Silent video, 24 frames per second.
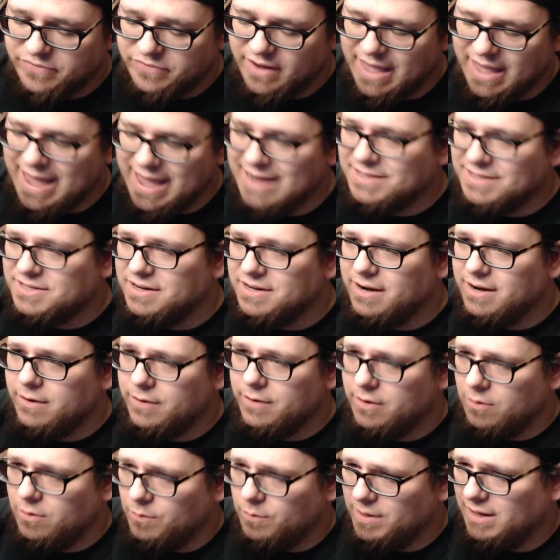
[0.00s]
A
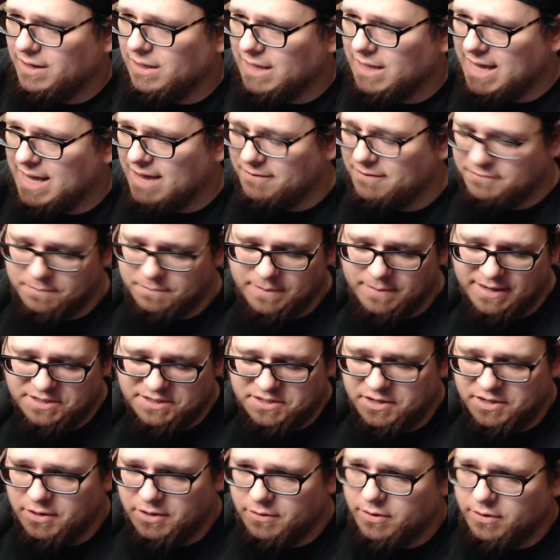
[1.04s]
scenario went left, B
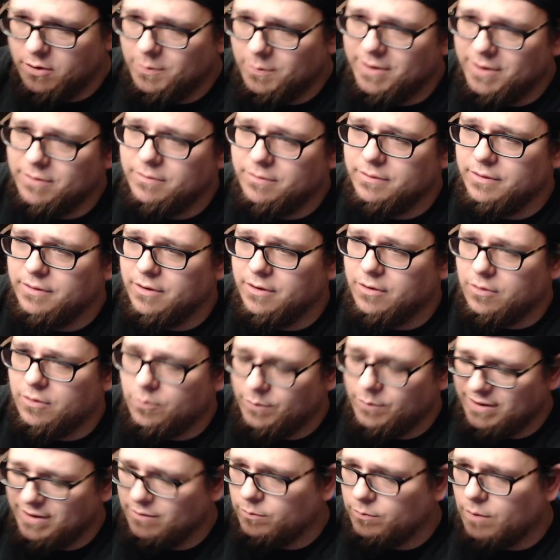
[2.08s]
scenario went or
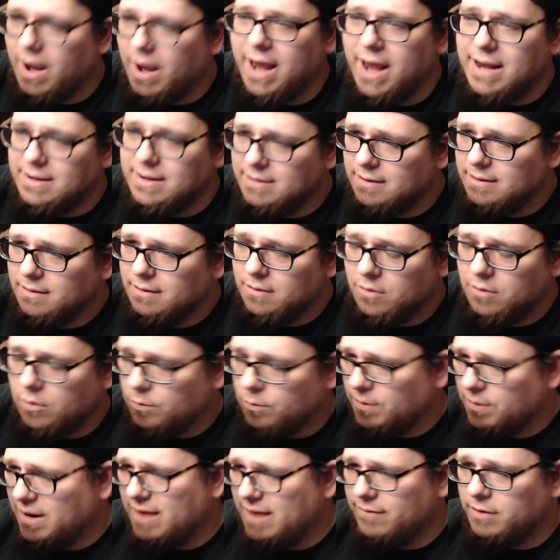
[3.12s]
went right or
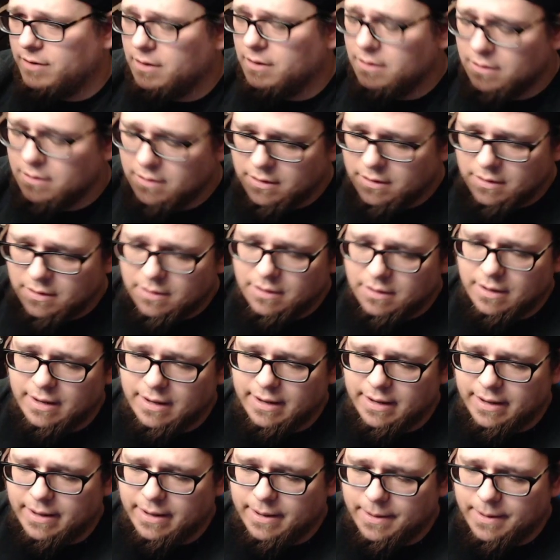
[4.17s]
whatever,
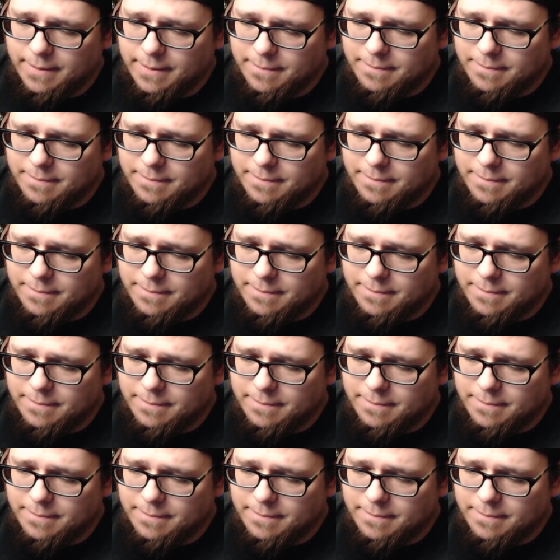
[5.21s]
and